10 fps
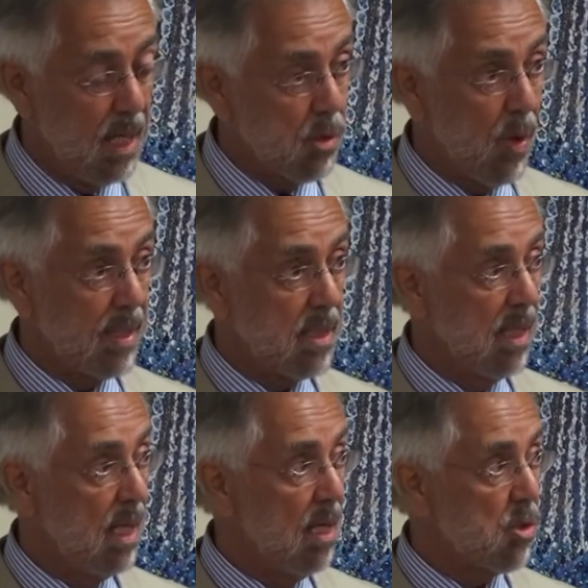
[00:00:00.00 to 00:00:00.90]
Here's what
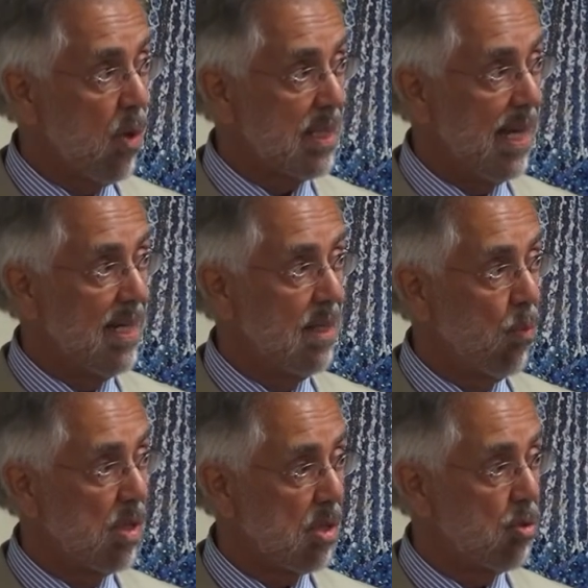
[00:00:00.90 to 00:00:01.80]

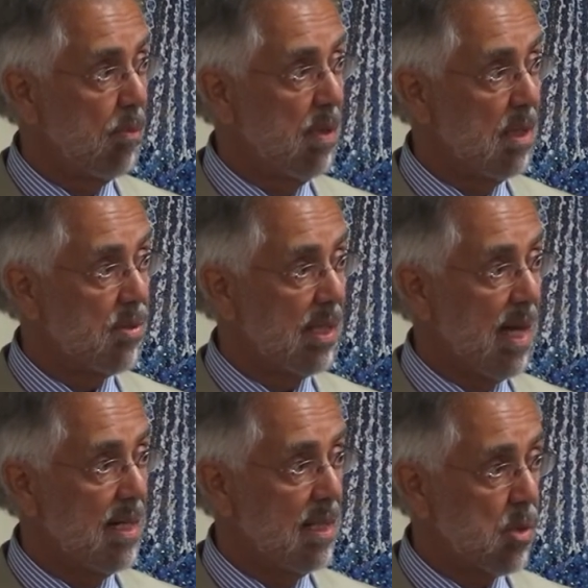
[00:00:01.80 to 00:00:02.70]
was attributed to Kennedy.